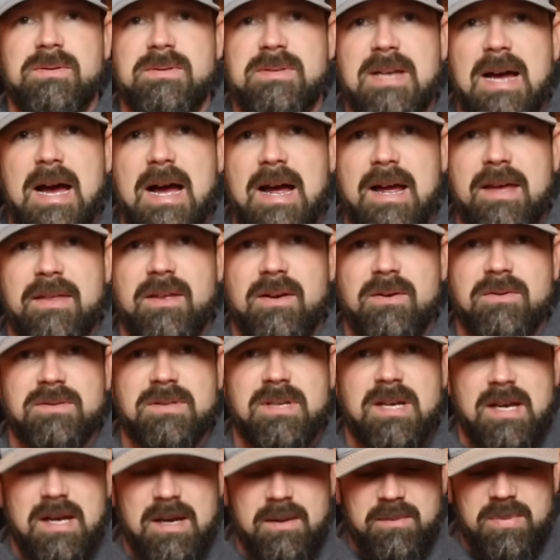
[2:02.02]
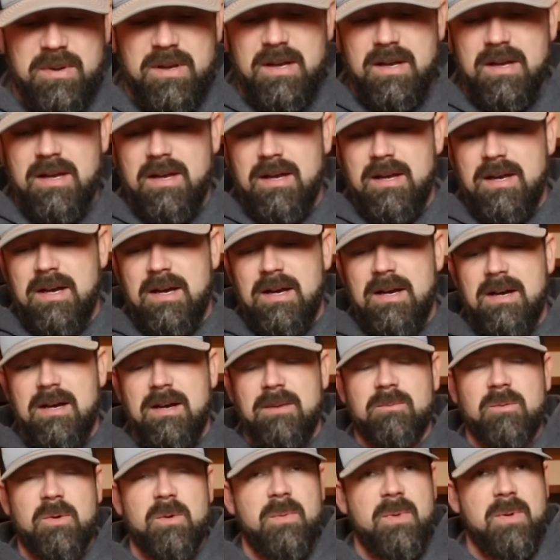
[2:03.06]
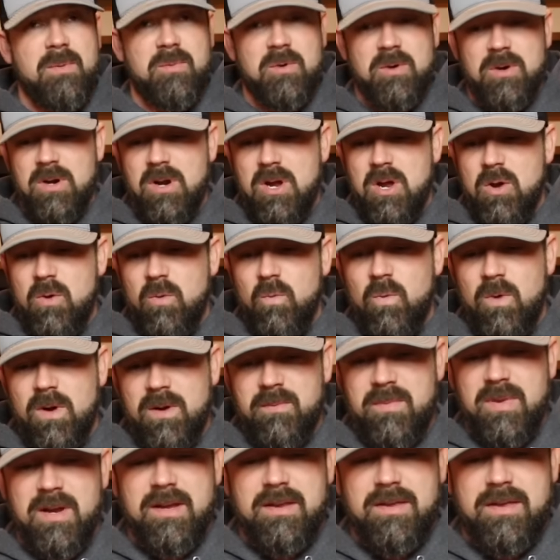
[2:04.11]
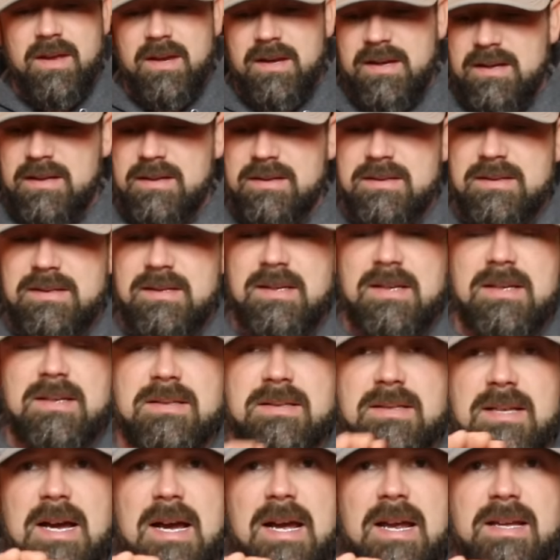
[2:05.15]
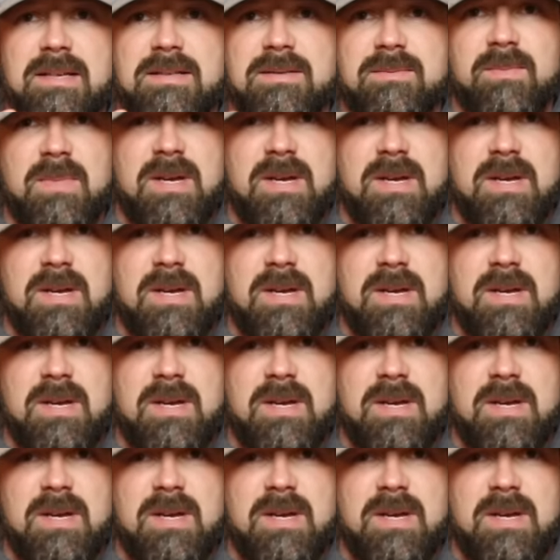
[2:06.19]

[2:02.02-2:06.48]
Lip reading: dye those up. Remember, one big thing, see this dye is